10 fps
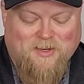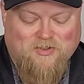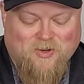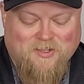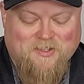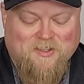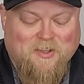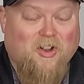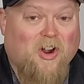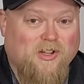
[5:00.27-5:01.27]
and trust that the
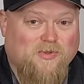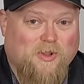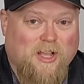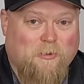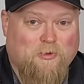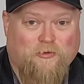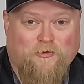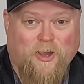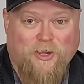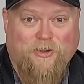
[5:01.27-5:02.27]
cards will help you
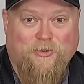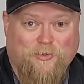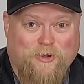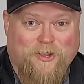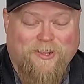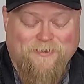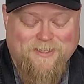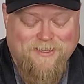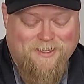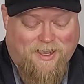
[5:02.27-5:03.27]
find your way.
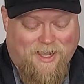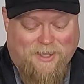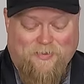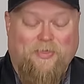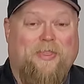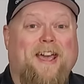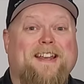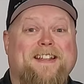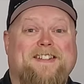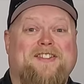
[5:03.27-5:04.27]
That
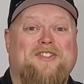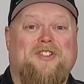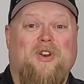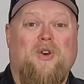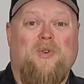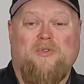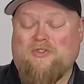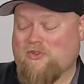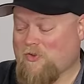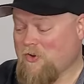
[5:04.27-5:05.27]
is so
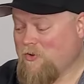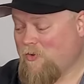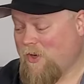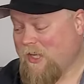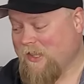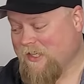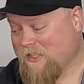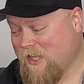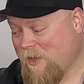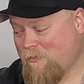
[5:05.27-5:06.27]
true in this
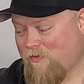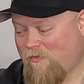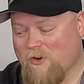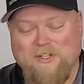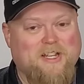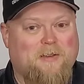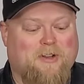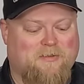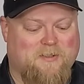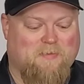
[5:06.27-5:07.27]
game. The first time
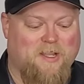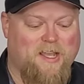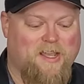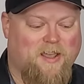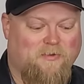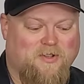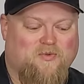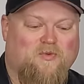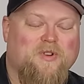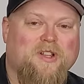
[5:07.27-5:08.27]
I was playing, I was
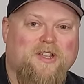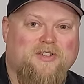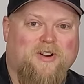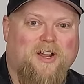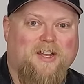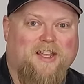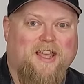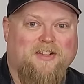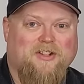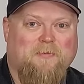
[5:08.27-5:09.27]
really trying to
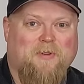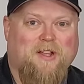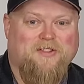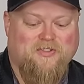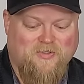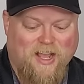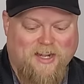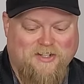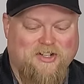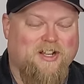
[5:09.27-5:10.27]
catch up on
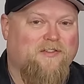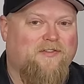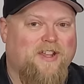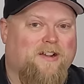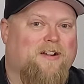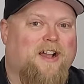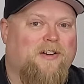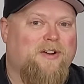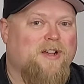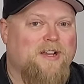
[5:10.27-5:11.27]
strategy and figure out